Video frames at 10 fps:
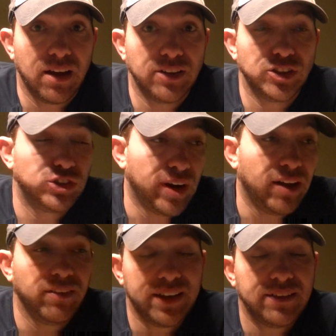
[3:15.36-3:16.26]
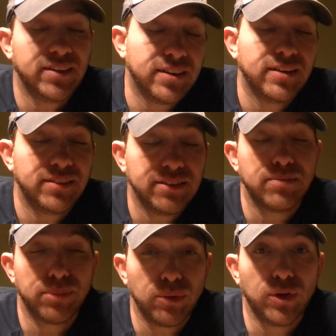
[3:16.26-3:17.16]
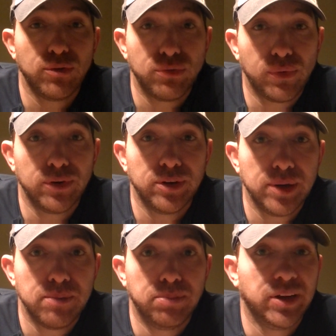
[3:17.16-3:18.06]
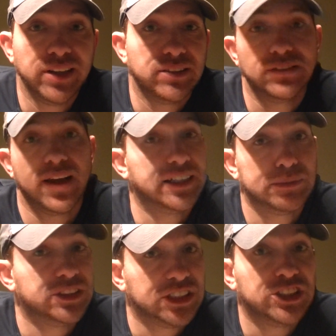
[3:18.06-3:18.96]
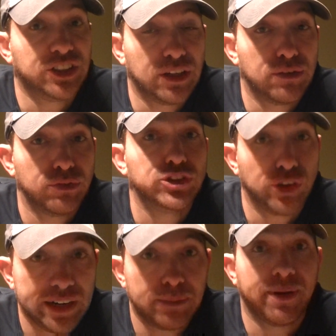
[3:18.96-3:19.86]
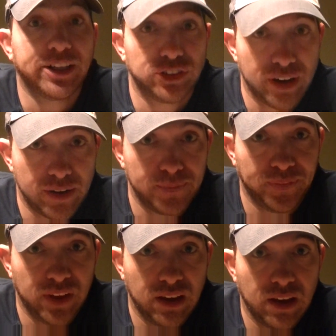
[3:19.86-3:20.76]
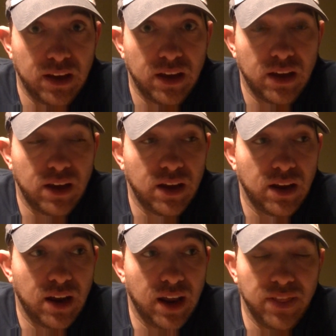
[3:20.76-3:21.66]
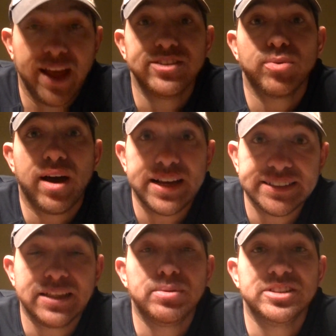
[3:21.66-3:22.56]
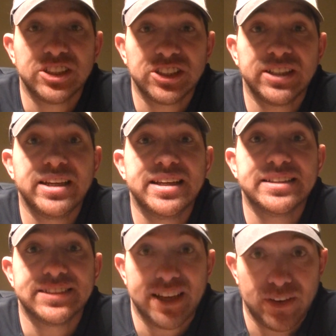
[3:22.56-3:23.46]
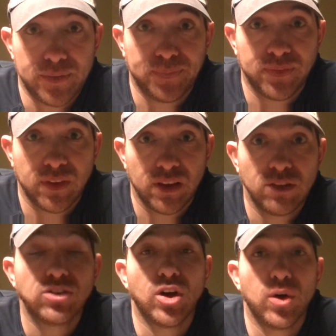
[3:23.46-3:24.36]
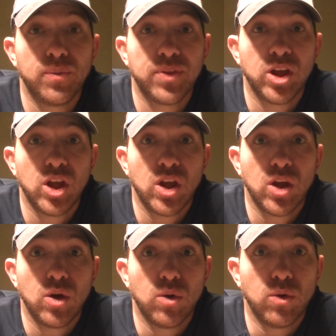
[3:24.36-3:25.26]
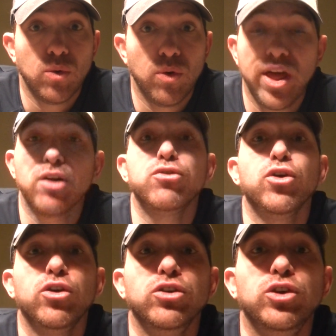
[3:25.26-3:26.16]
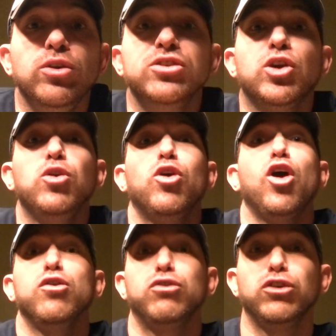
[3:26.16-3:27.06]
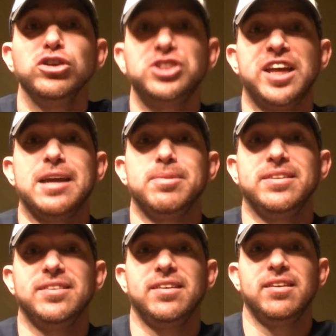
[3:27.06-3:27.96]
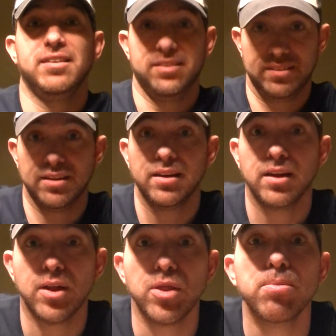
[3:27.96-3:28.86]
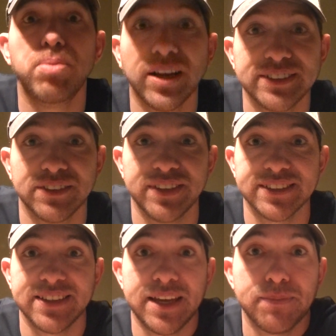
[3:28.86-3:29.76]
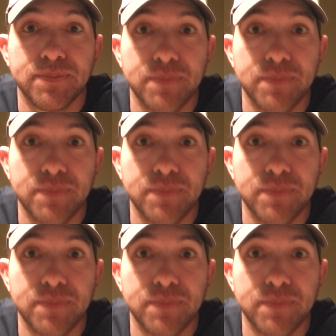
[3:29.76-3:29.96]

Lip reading: Trout, he did get a decent boatload for, but not as much as he should have for trading Mike Trout. And that's why he's in the position that he is now. So, without further ado, let's go to our first segment, the bust of this team.